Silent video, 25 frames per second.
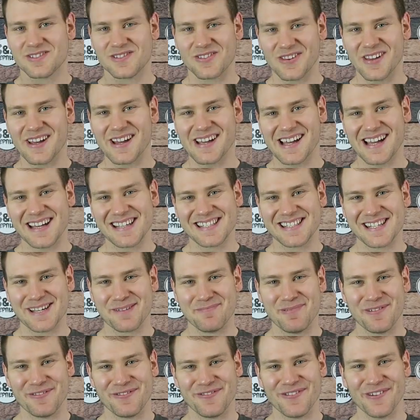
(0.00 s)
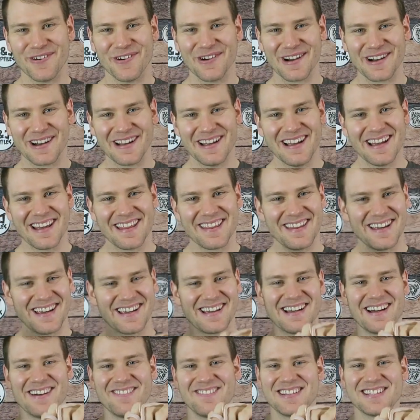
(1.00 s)
So like I said before, they
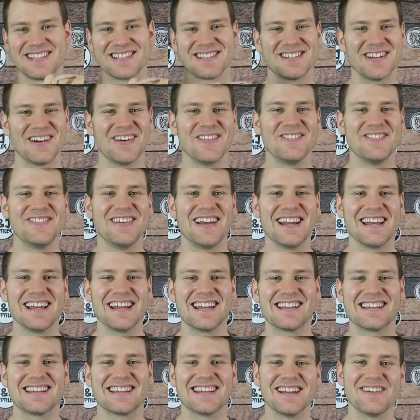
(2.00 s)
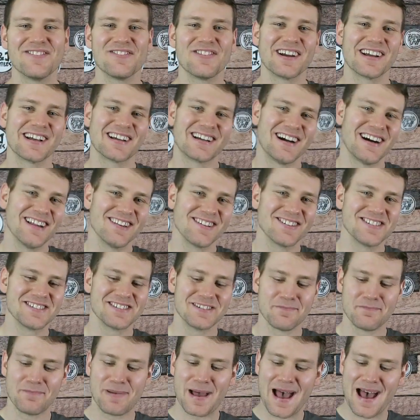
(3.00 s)
come in so many different colors
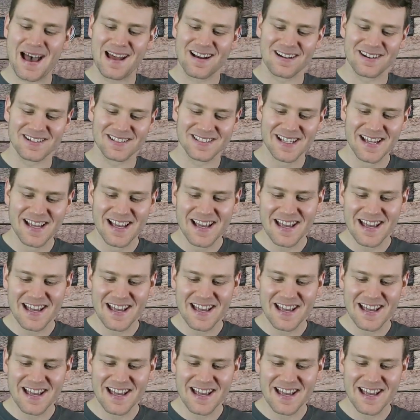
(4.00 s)
and patterns.